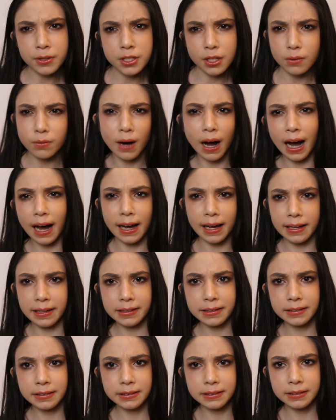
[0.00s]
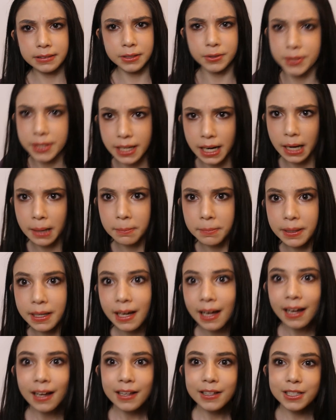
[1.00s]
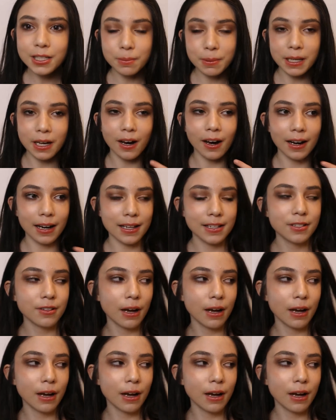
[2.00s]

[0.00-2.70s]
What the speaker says: So why use it up, to be honest?